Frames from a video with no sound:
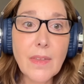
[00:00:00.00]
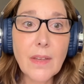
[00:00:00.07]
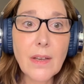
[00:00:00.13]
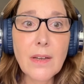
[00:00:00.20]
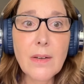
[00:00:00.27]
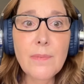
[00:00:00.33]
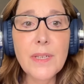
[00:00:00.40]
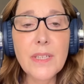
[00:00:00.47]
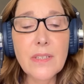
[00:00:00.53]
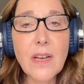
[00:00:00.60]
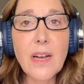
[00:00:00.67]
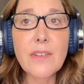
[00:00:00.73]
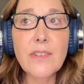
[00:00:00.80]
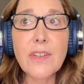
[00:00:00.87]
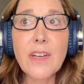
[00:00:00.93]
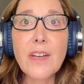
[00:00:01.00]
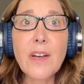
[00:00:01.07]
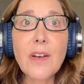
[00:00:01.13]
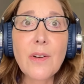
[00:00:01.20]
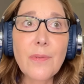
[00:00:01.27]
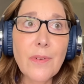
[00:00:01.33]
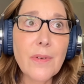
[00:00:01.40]
Besides
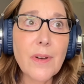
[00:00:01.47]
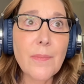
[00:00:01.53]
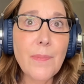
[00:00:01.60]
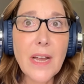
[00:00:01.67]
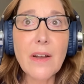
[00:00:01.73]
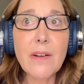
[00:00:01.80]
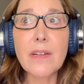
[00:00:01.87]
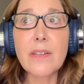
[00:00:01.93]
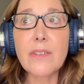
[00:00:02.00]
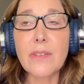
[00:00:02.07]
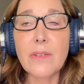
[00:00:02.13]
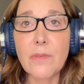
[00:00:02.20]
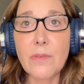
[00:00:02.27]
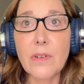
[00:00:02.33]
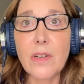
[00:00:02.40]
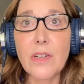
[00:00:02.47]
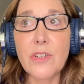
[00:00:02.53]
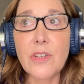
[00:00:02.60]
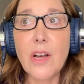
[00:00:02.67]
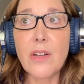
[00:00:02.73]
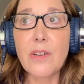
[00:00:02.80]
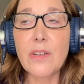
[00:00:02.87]
parents and
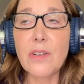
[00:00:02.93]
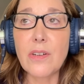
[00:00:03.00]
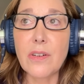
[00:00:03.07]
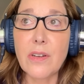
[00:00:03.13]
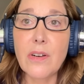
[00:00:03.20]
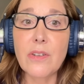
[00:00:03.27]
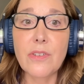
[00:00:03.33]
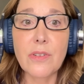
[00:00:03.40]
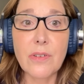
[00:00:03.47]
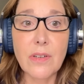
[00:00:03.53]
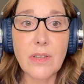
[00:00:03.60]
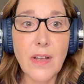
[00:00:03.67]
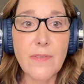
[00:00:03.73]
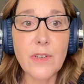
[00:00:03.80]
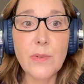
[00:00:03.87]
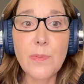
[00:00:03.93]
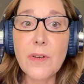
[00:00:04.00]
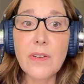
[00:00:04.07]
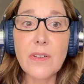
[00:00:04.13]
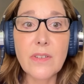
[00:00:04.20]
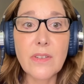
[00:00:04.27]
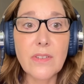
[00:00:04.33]
childhood and culture and life
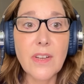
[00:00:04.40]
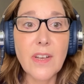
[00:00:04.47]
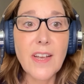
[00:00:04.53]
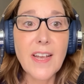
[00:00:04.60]
experiences,